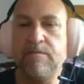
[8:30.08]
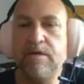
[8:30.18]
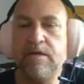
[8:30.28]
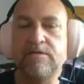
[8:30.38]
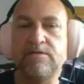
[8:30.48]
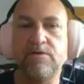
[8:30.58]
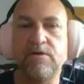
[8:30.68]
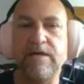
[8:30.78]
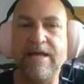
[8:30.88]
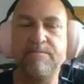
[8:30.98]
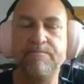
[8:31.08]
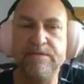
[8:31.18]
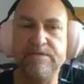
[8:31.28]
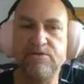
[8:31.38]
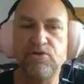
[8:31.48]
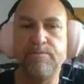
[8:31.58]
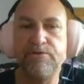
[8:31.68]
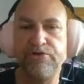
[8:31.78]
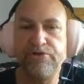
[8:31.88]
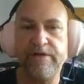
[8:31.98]
It's not a business
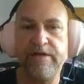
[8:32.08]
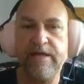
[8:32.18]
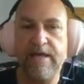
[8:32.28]
opportunity.